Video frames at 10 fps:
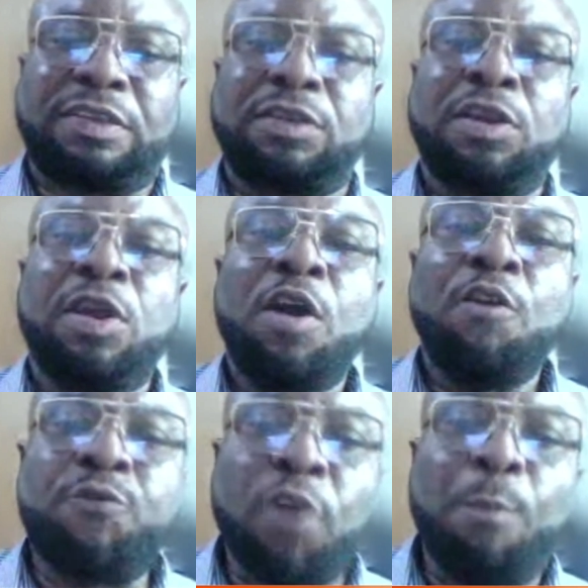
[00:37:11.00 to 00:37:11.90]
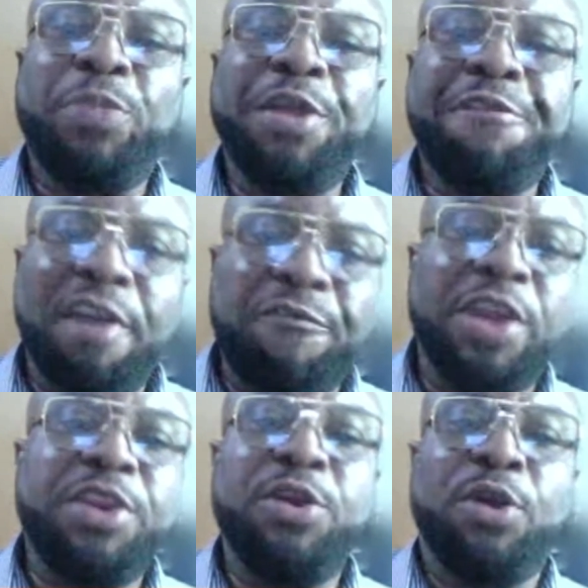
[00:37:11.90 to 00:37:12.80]
from the revenue
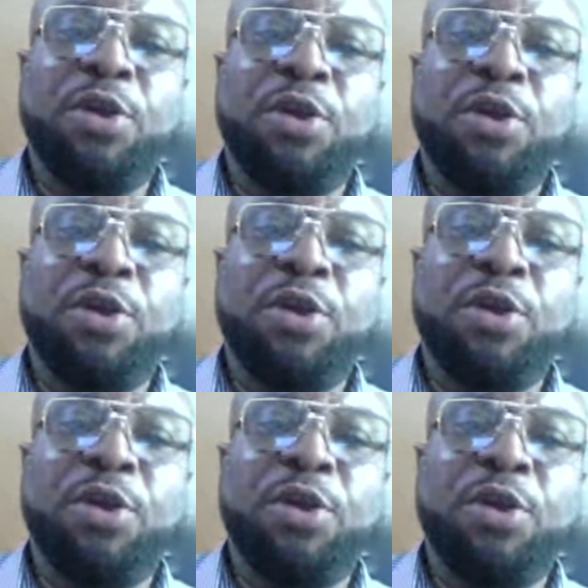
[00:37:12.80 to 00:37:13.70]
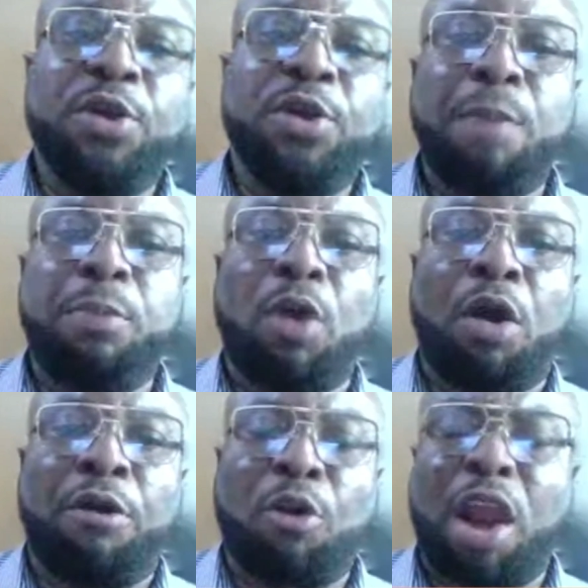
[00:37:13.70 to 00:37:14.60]
or income accruable or
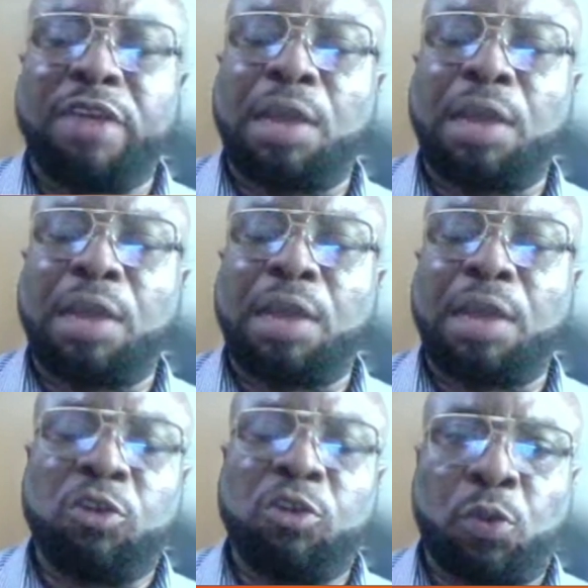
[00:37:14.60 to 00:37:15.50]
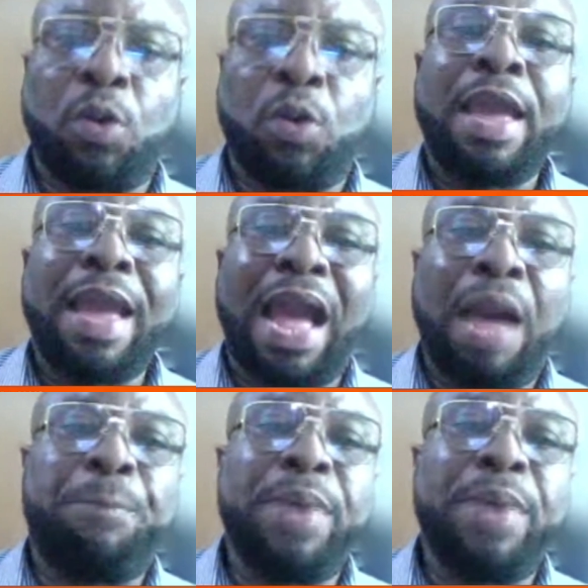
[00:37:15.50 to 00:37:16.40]
collectible from those people and
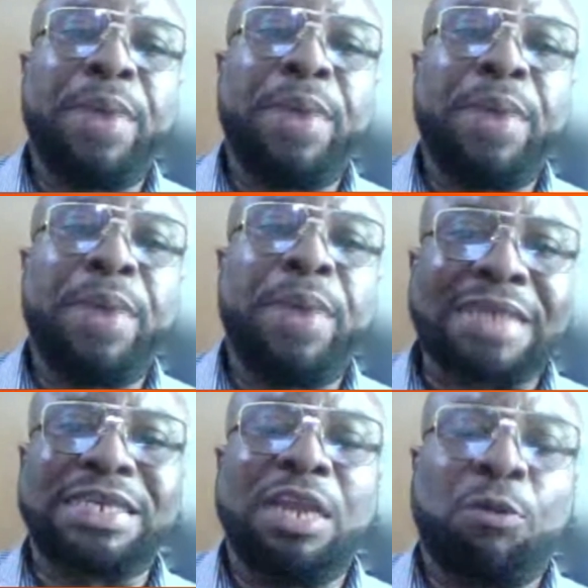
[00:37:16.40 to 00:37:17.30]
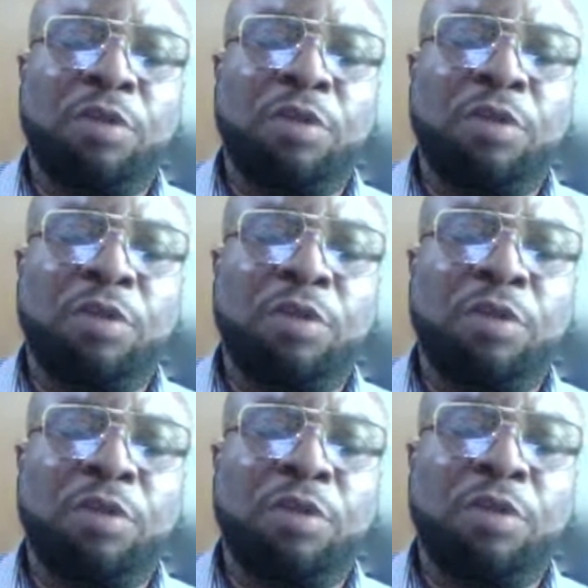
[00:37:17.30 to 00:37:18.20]
pay the tax equivalent to the
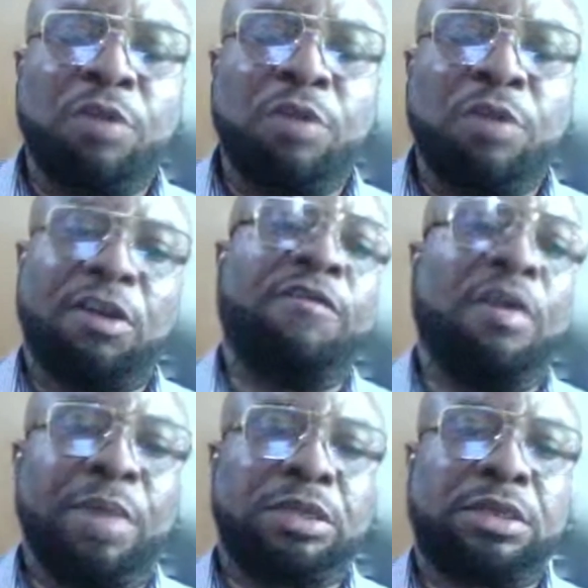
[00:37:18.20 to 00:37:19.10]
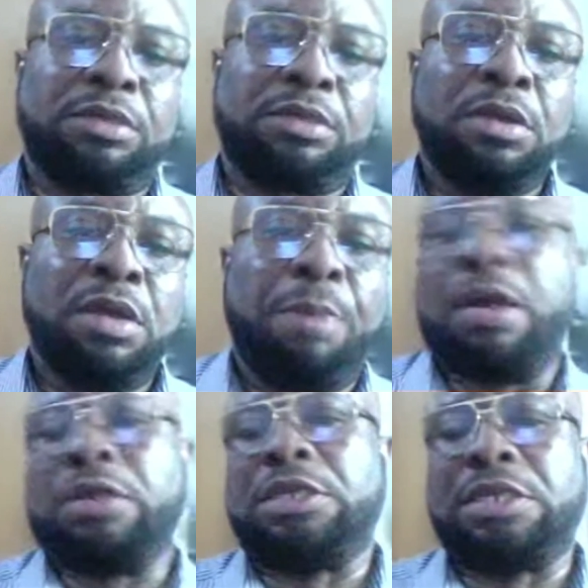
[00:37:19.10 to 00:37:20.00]
Nigerian government. Because
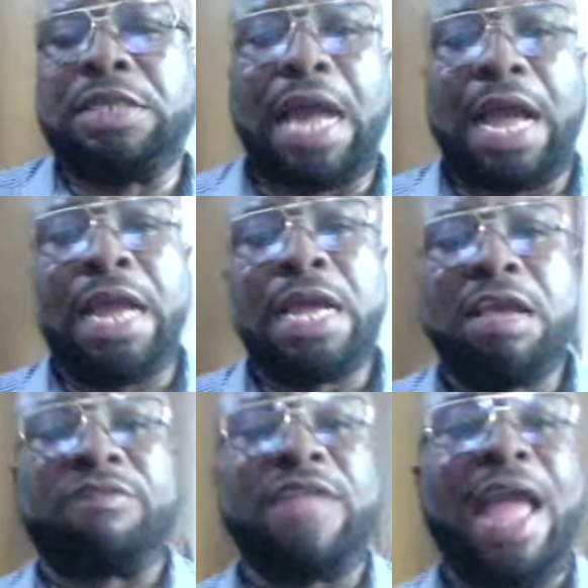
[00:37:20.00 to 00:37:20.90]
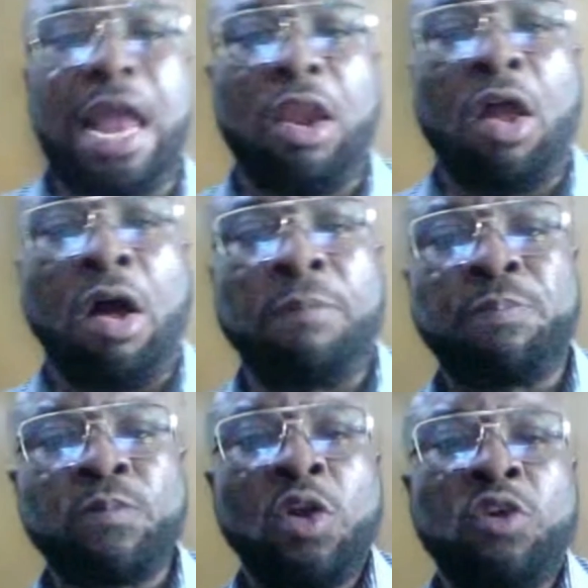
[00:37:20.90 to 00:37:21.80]
it's now a law.
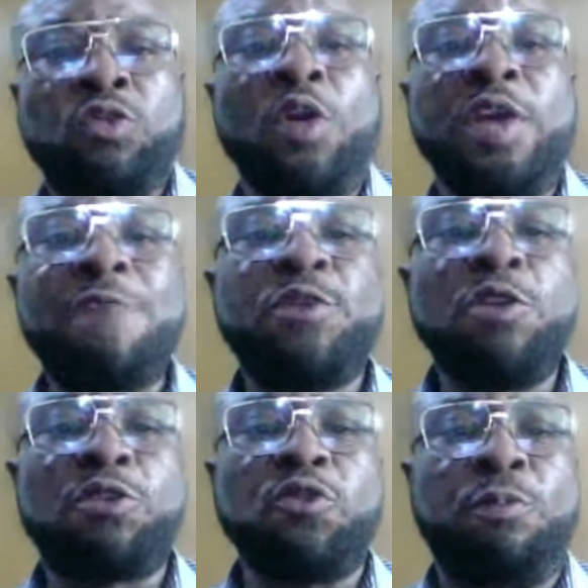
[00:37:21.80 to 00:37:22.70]
So if YouTube